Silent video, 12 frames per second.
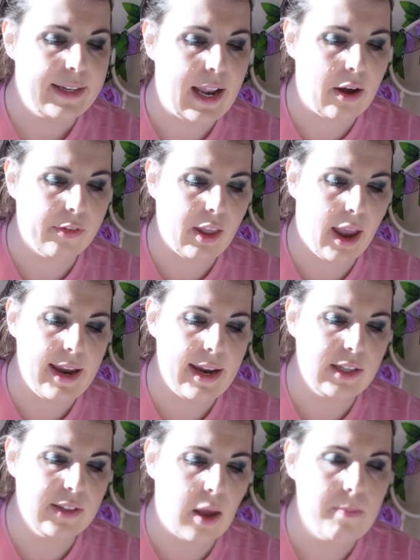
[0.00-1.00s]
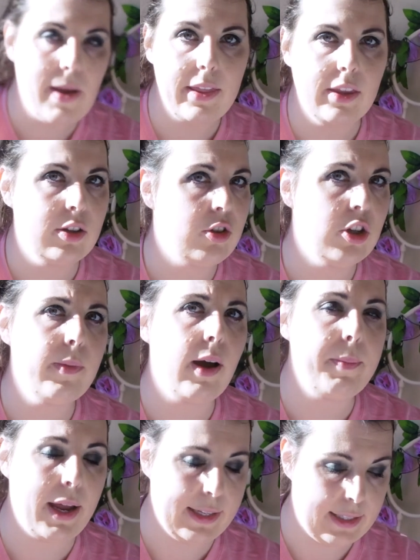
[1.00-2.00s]
Now, there is a method to
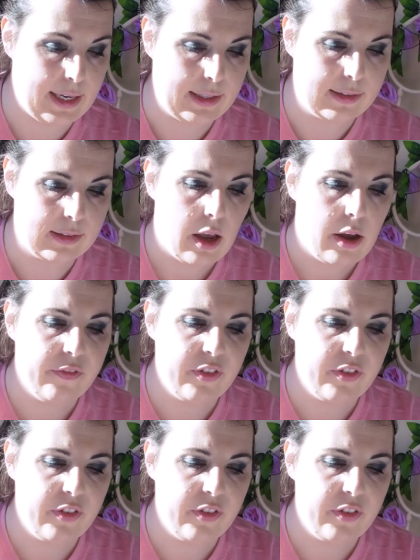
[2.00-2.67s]
my madness.